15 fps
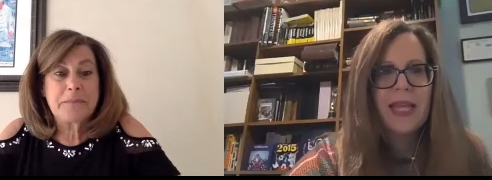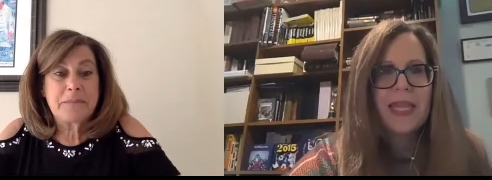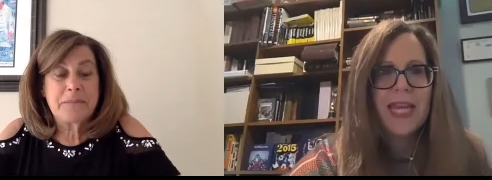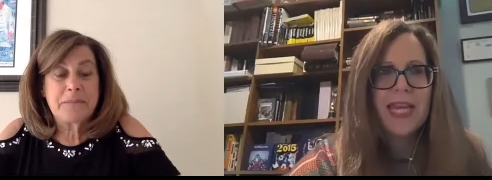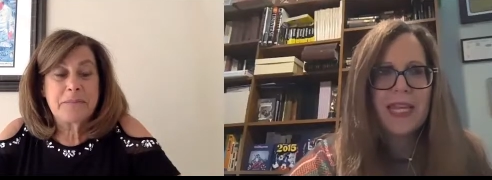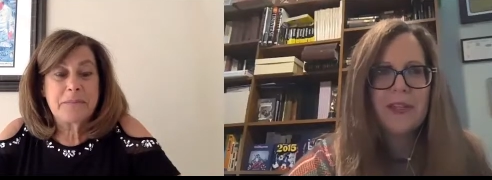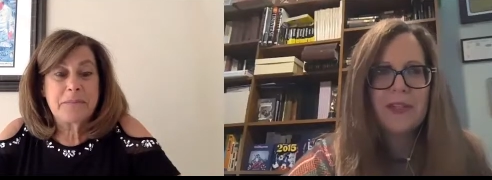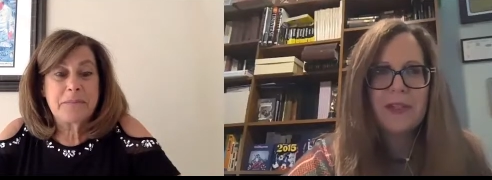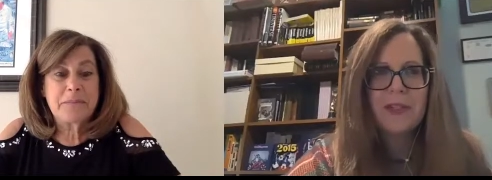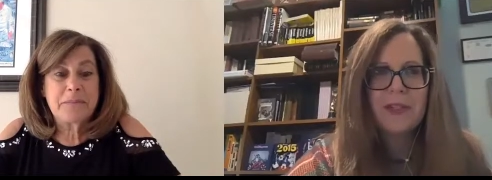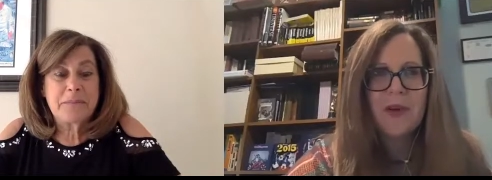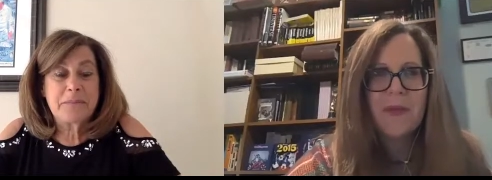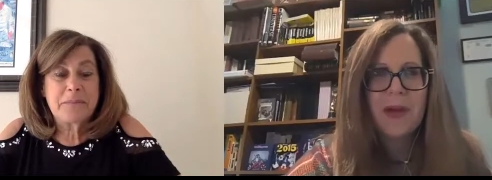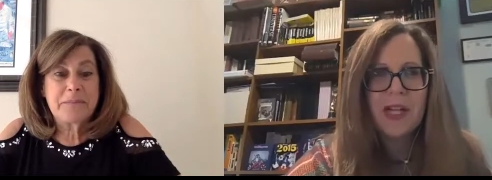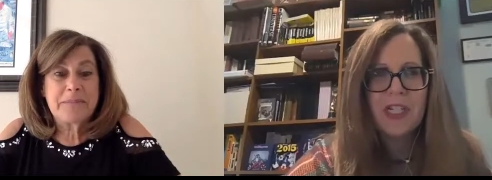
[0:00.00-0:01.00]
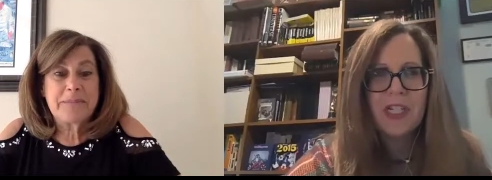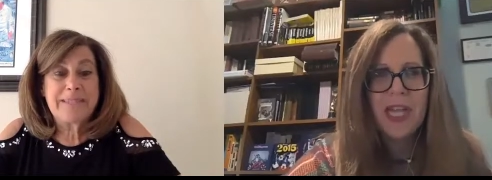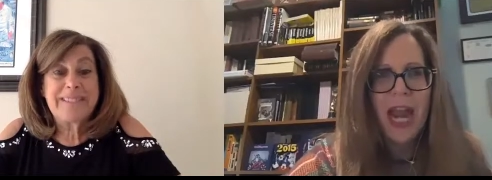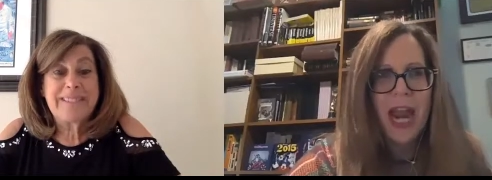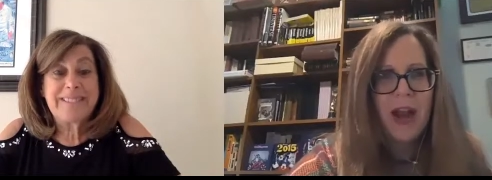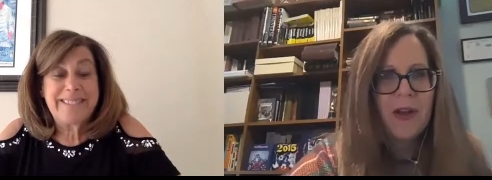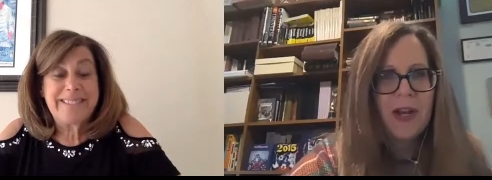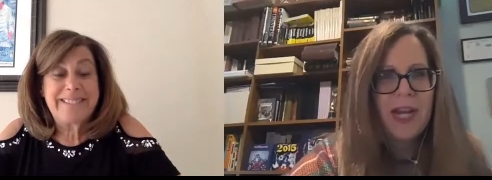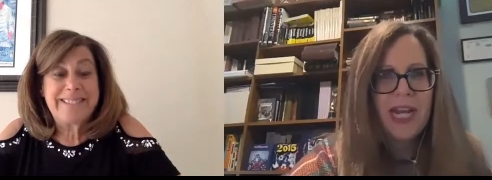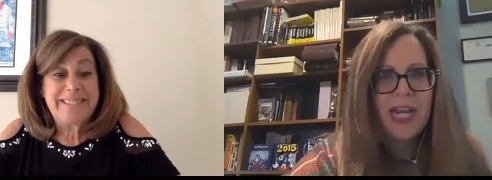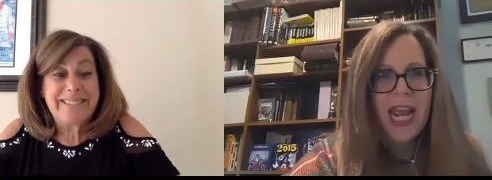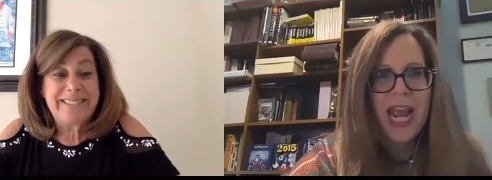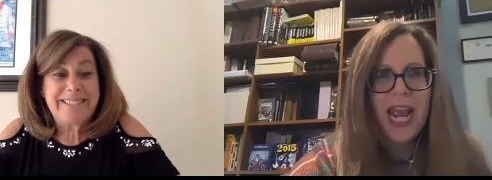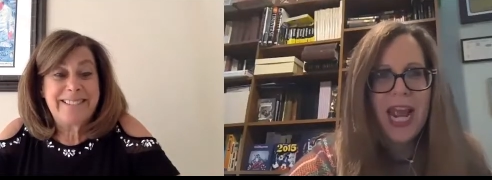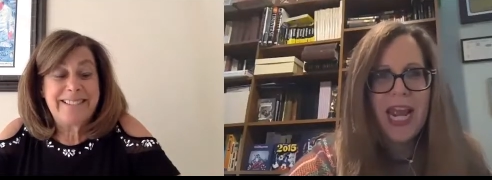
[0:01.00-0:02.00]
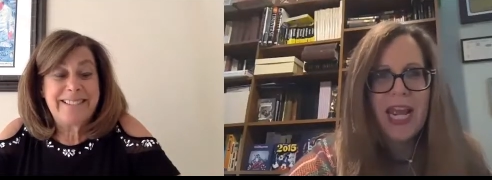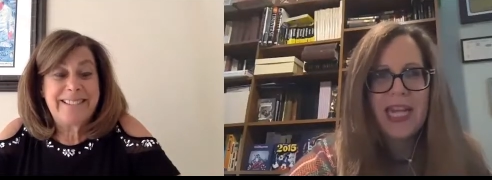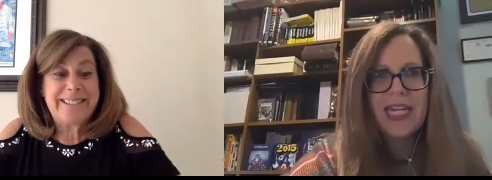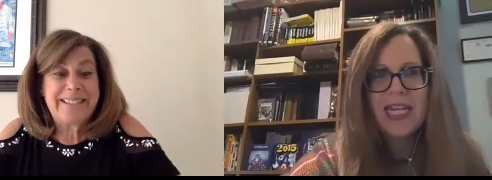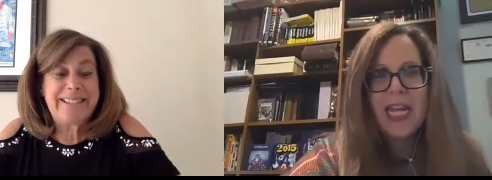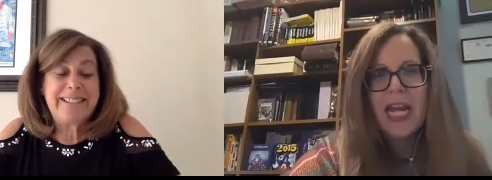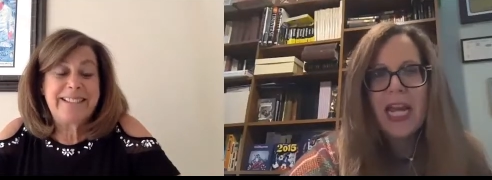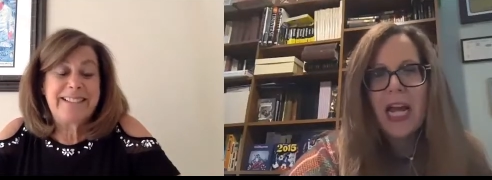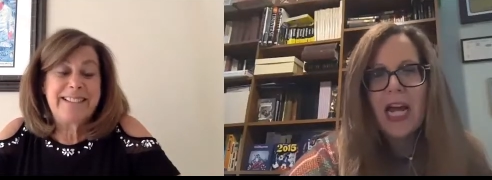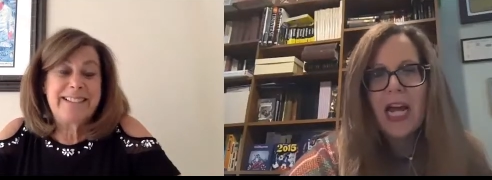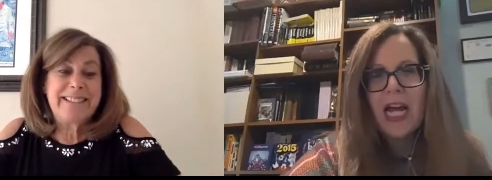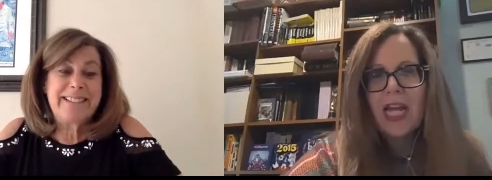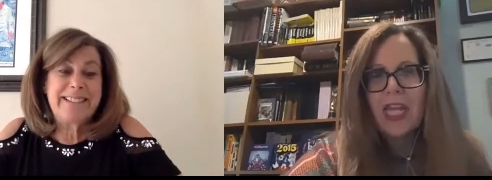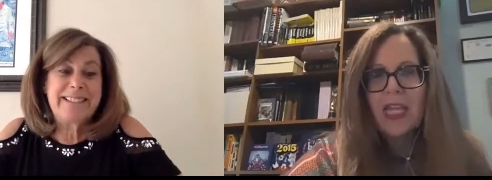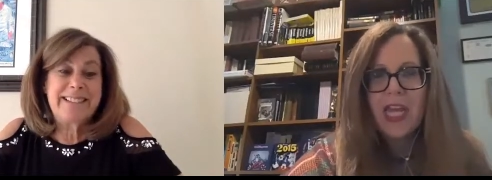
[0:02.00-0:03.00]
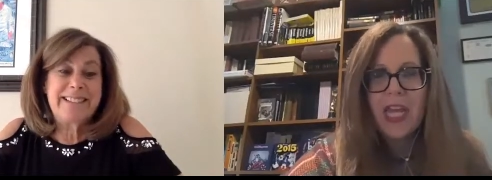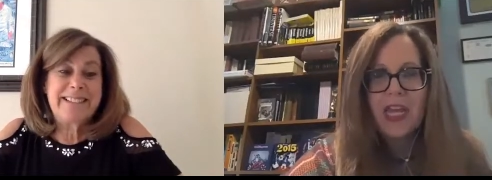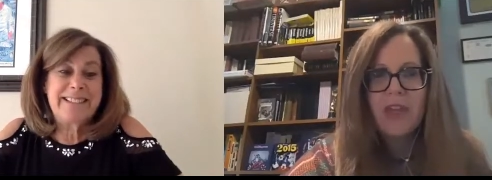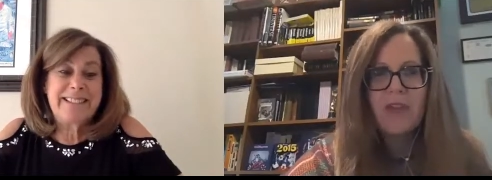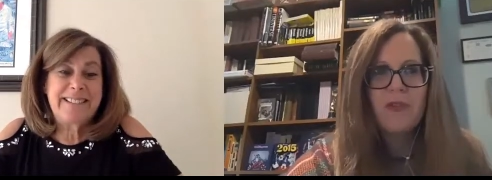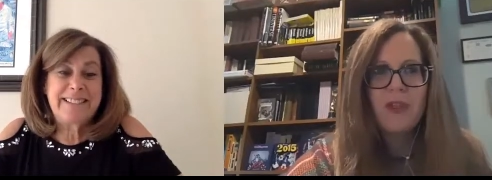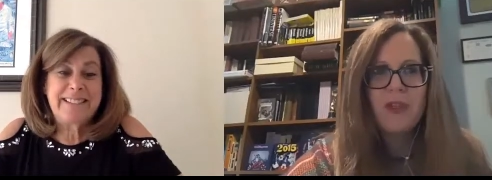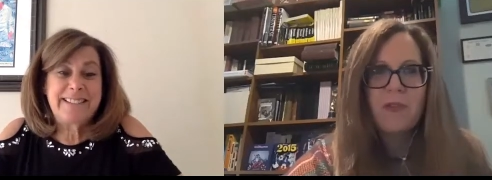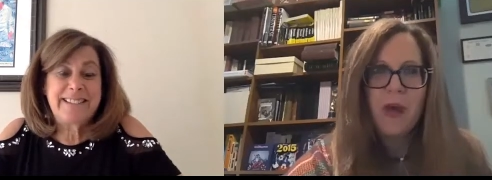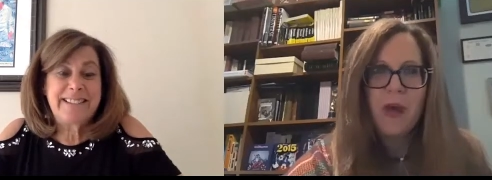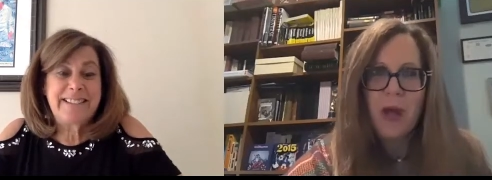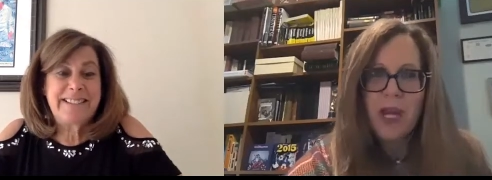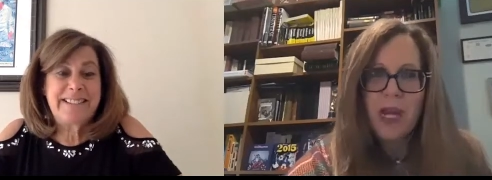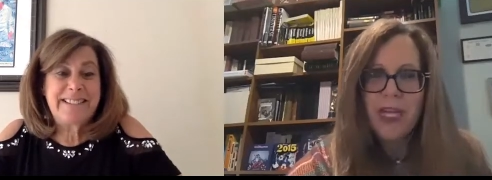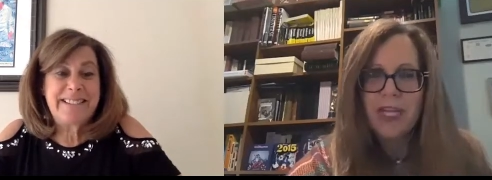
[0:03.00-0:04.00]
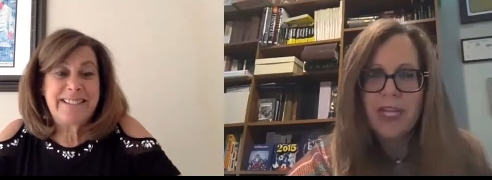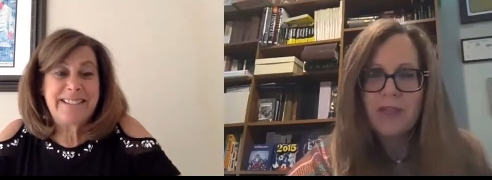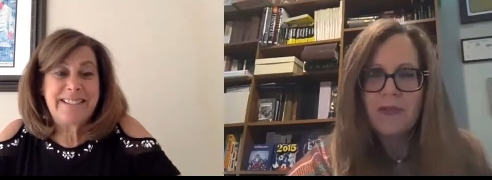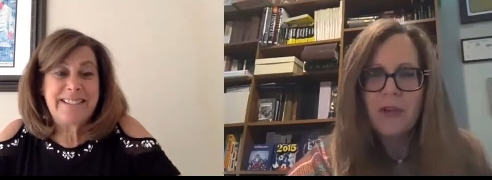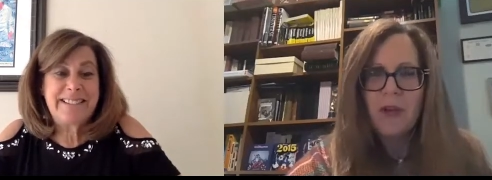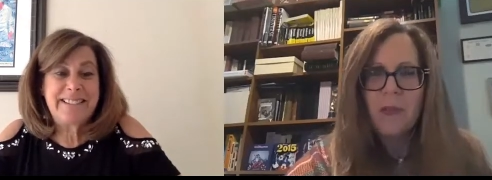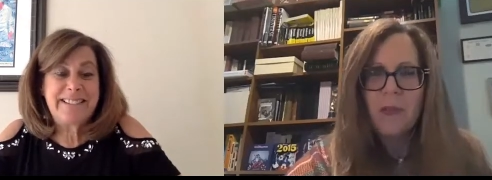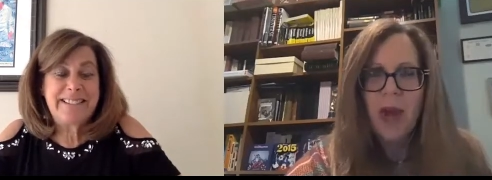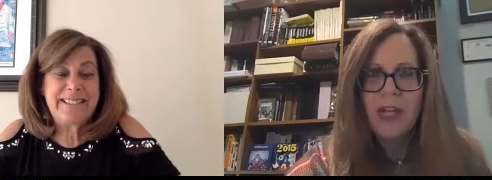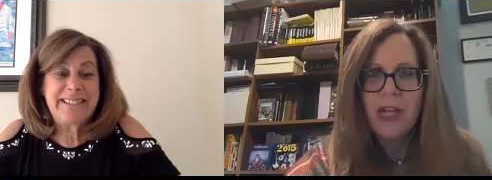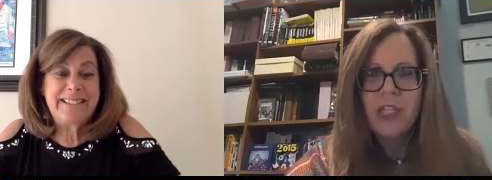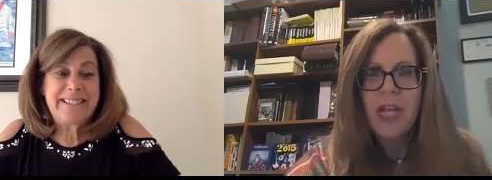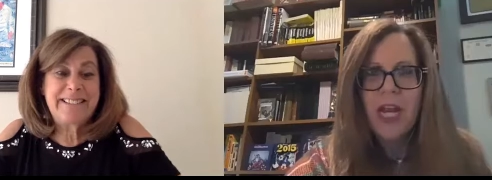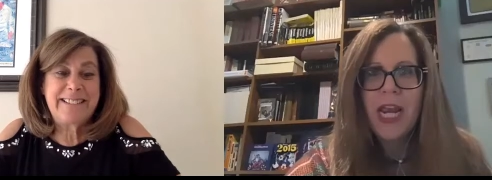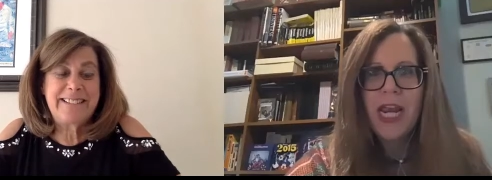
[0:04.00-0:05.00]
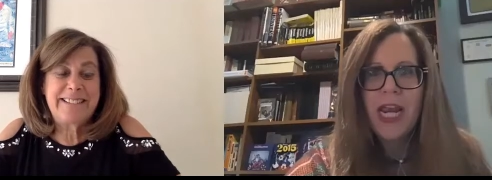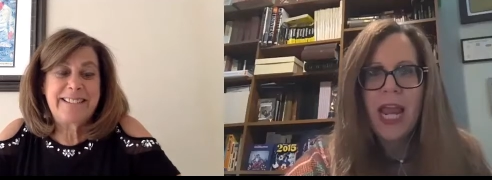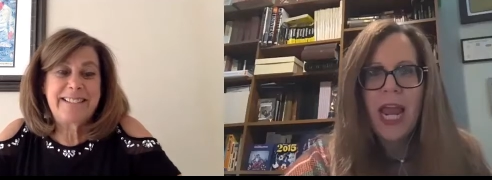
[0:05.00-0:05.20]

Speaker 1: Thank you so much, Karen, and uh, thank you to my audience for watching.